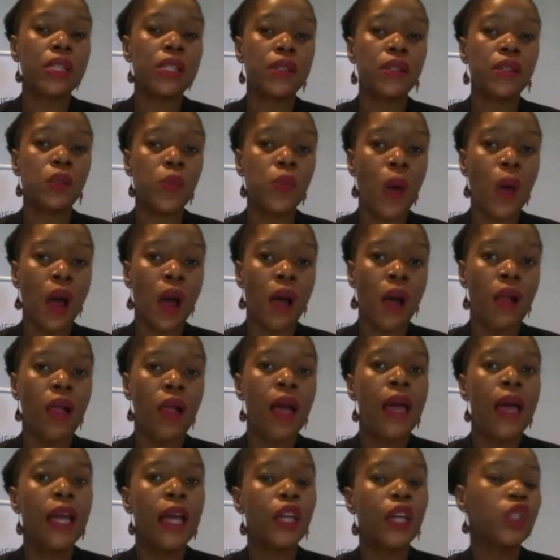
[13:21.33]
as well
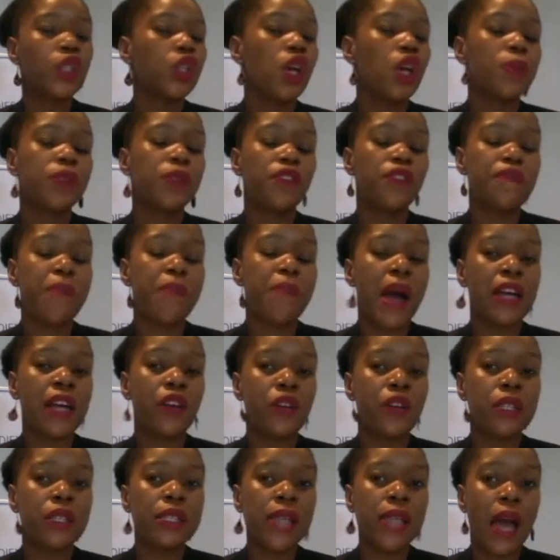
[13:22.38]
in terms of
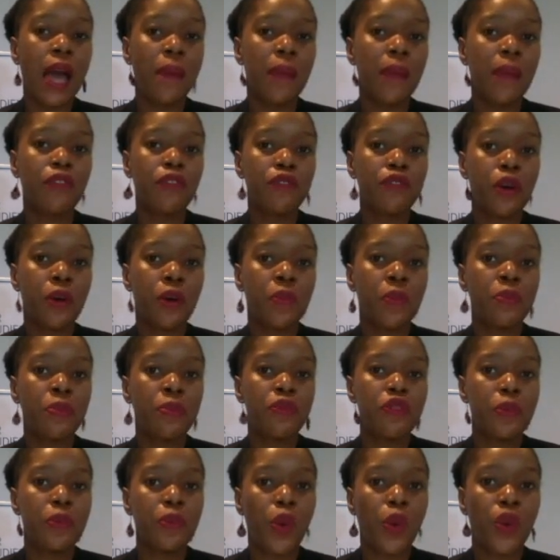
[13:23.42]
migrants coming from
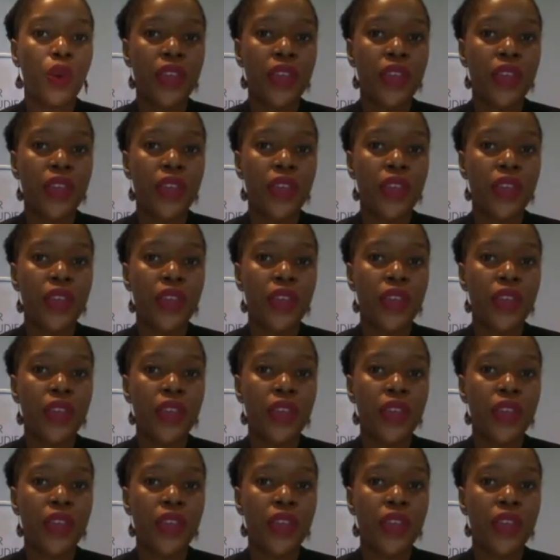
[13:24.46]
North